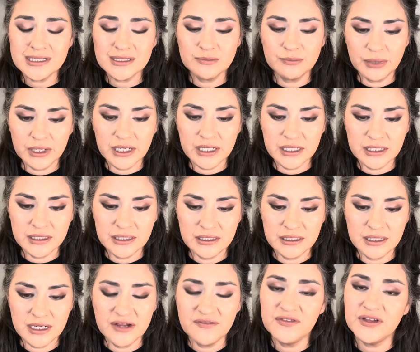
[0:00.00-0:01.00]
but
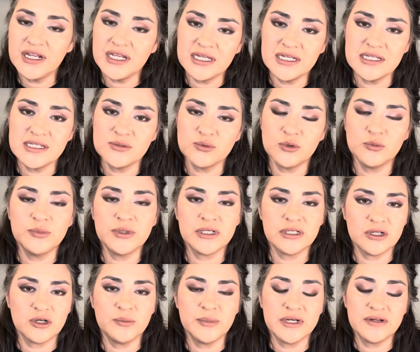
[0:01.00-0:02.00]
if it is, we'll put a
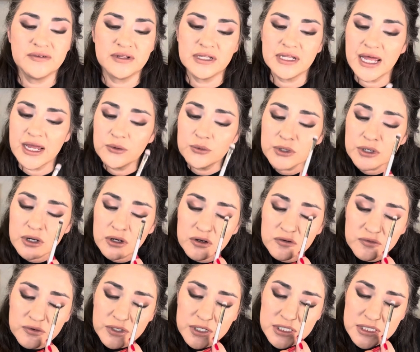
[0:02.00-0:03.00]
little bit of the light one
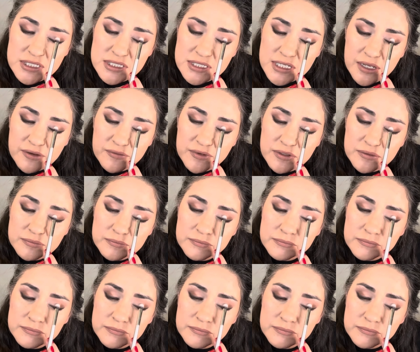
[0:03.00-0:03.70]
over it to save it.